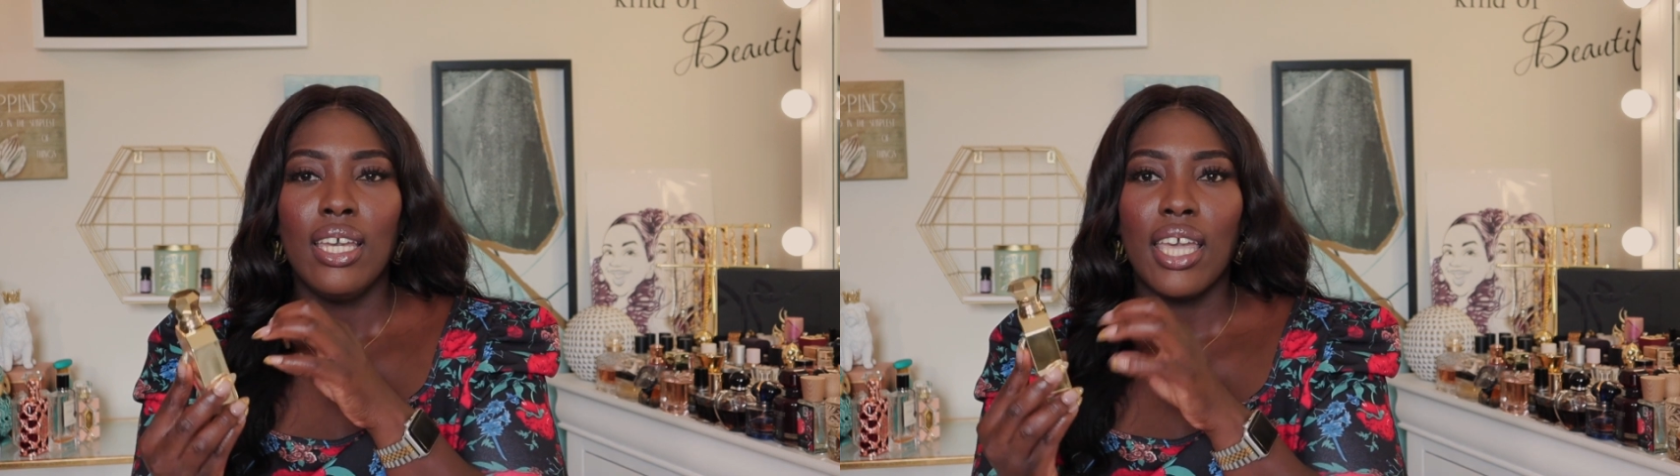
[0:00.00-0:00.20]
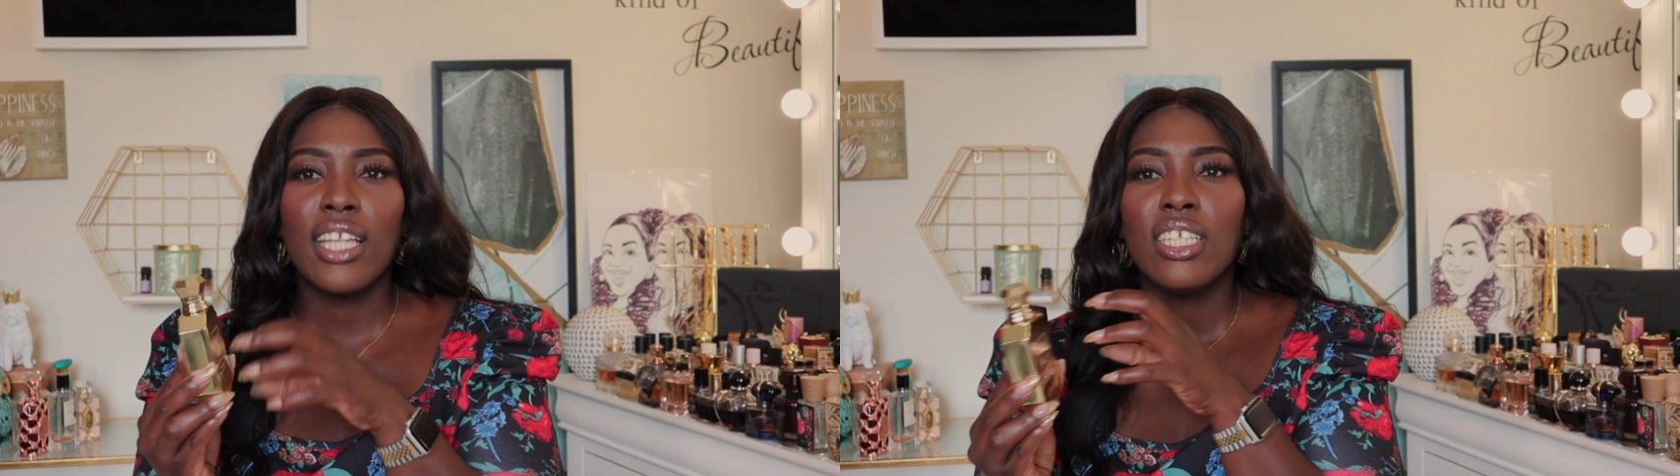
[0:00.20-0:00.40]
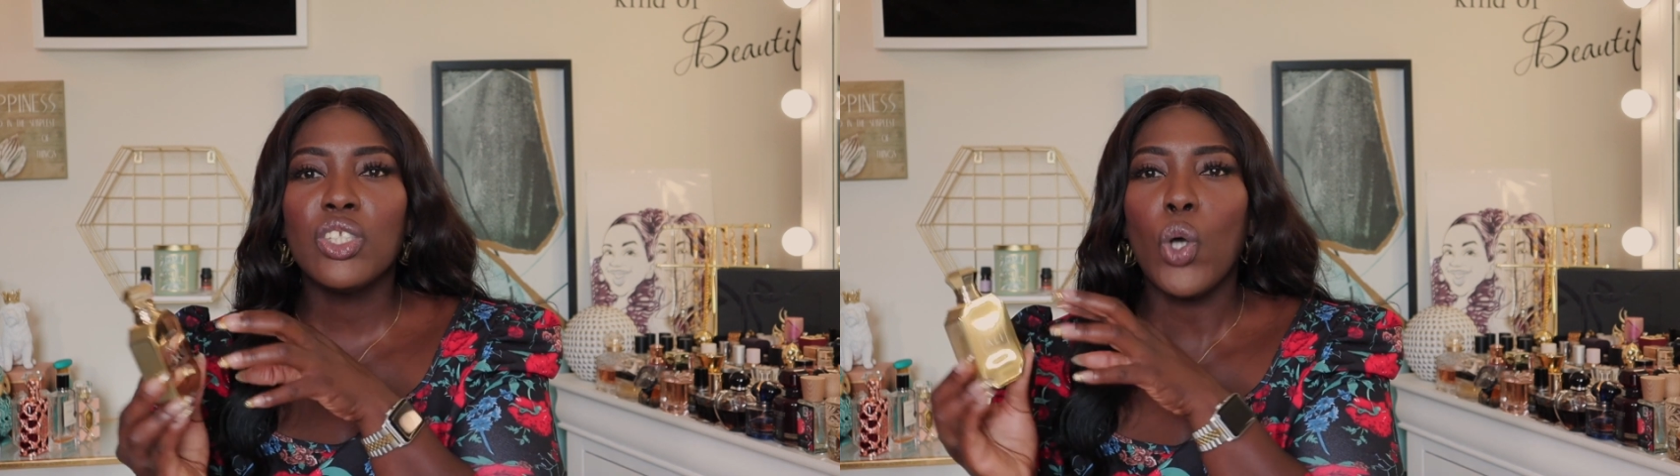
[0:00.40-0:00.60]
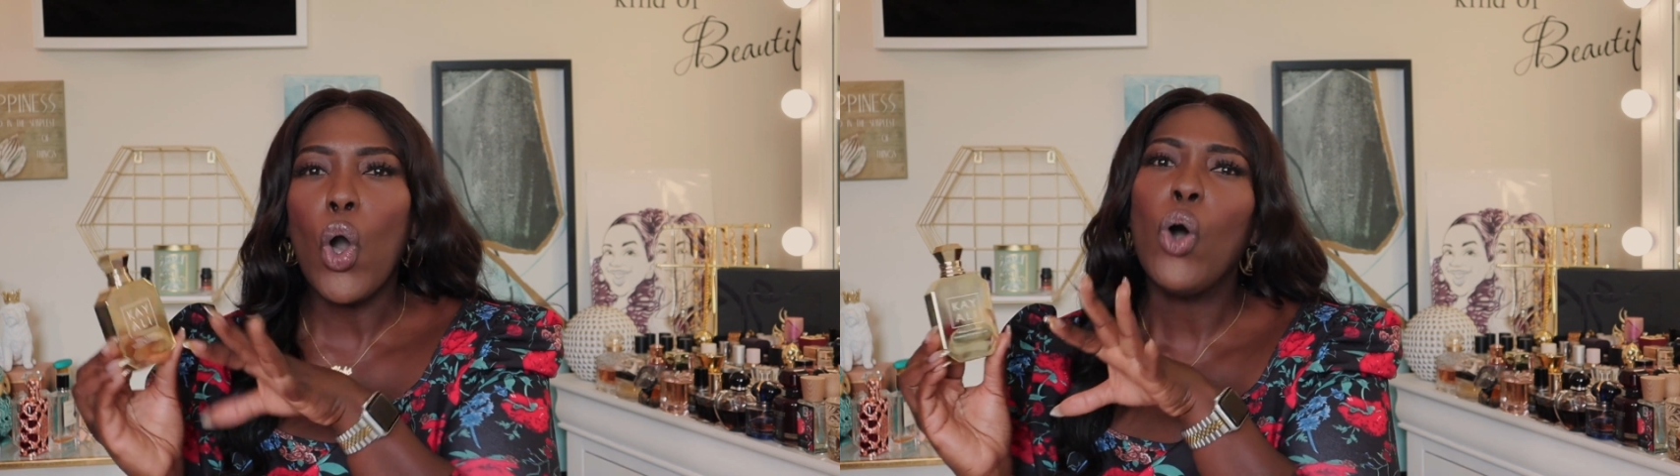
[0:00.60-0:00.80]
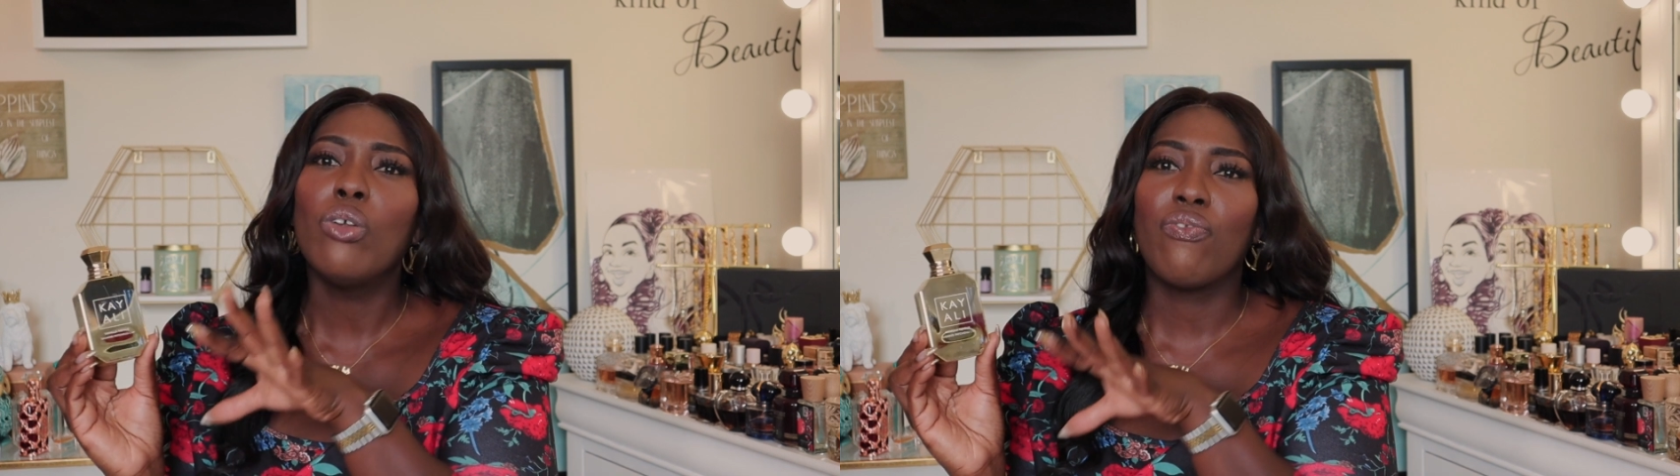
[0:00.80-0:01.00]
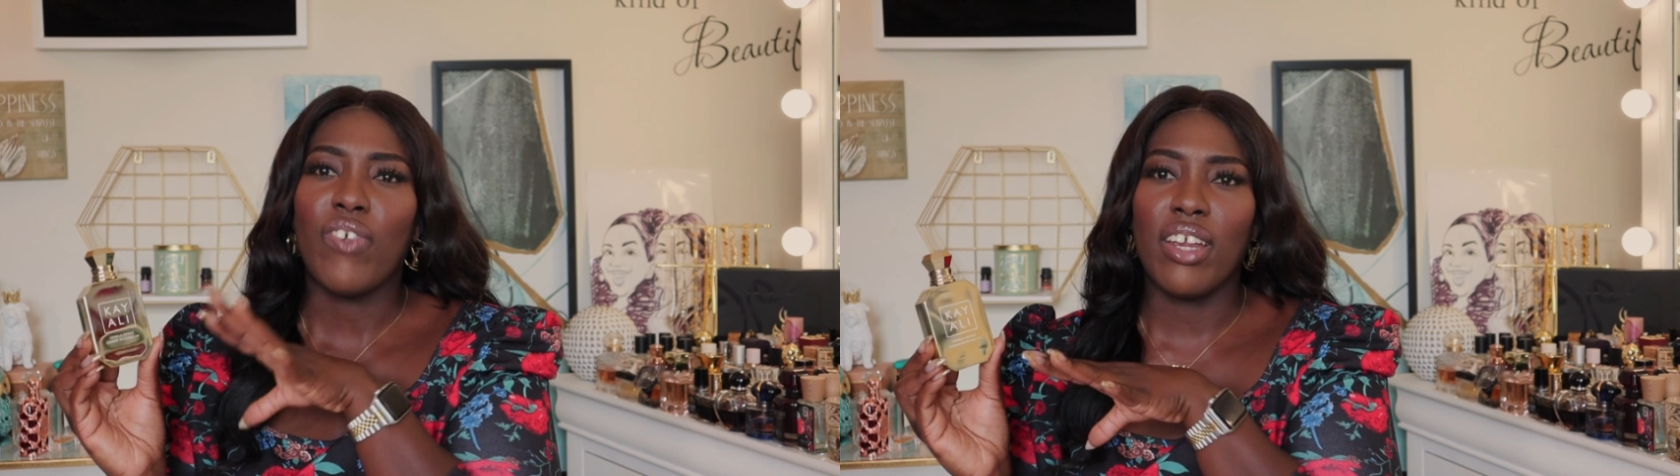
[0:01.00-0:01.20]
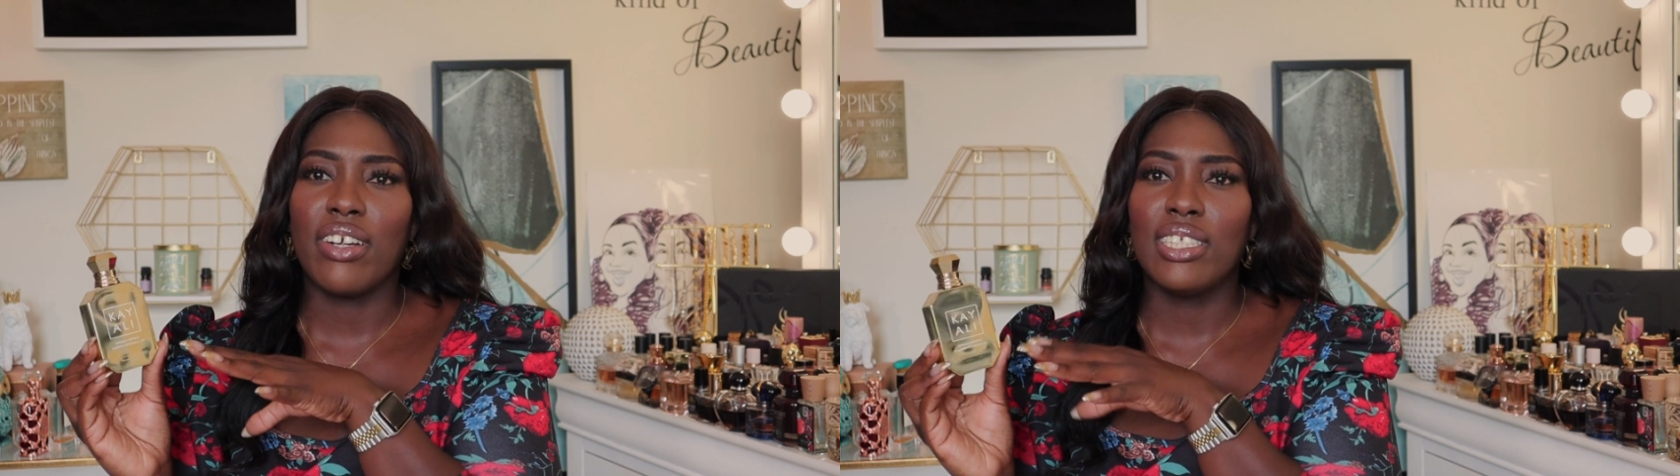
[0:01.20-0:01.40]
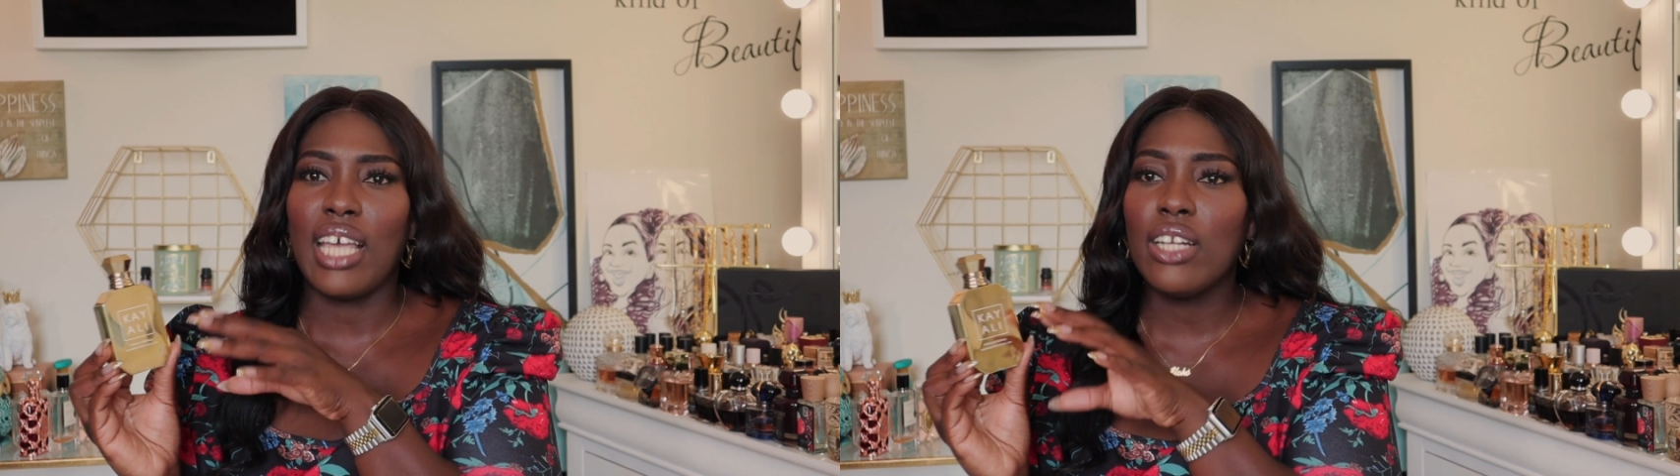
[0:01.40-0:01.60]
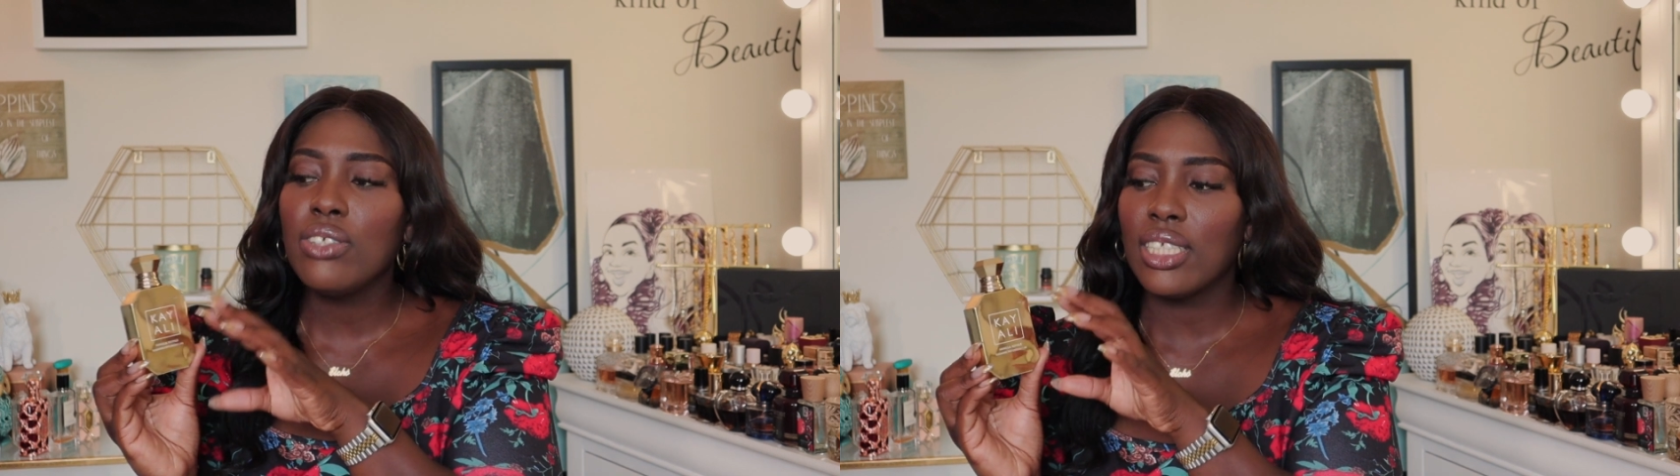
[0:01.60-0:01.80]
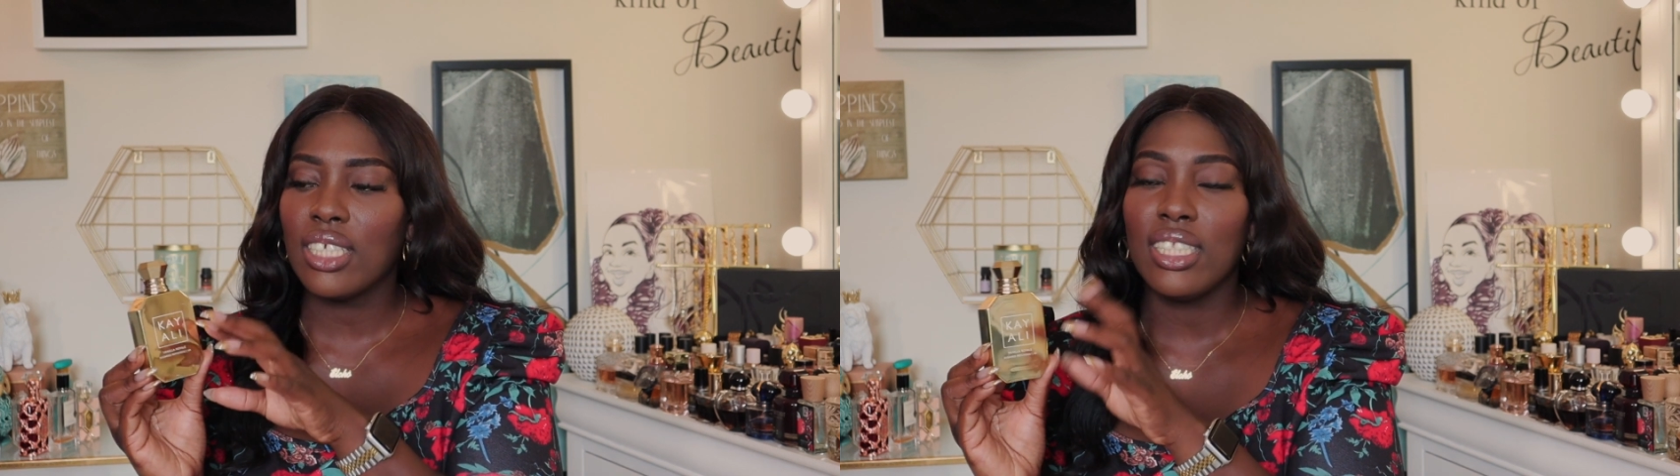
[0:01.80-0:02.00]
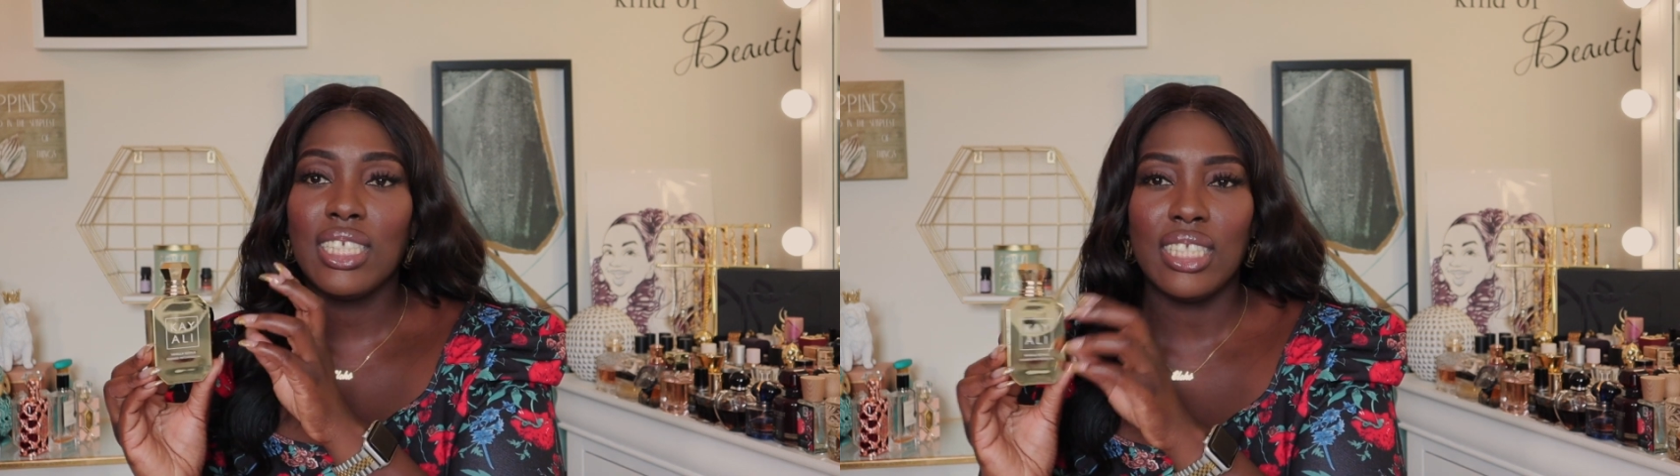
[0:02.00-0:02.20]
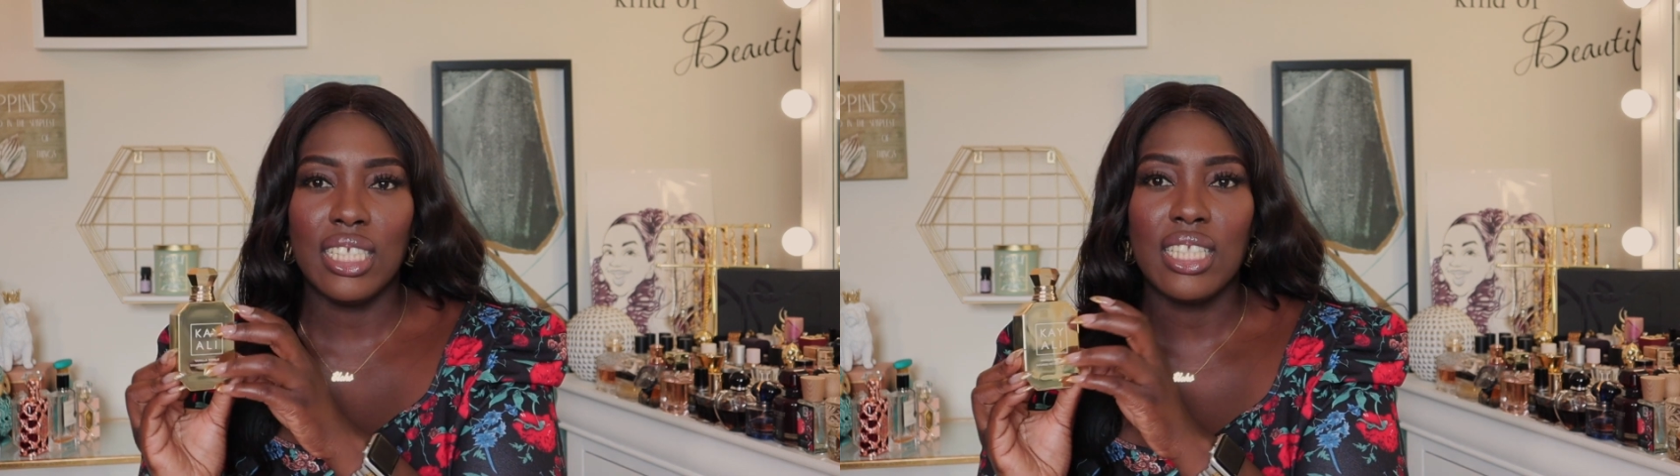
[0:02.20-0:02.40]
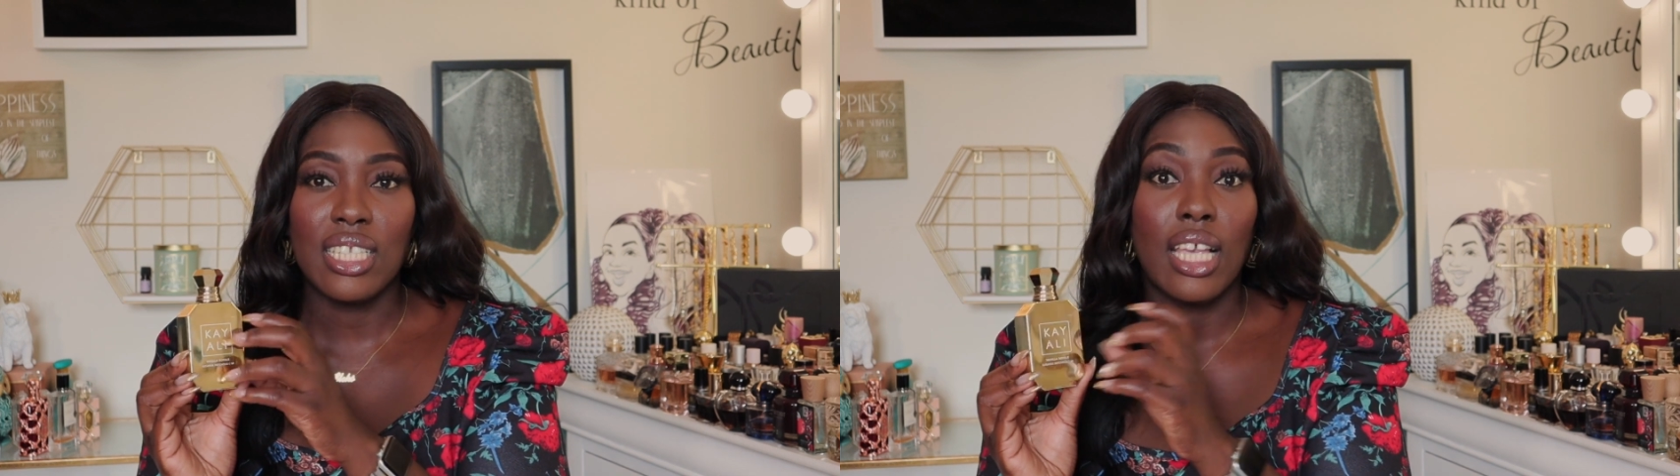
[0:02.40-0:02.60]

it's its own fragrance. I don't necessarily see this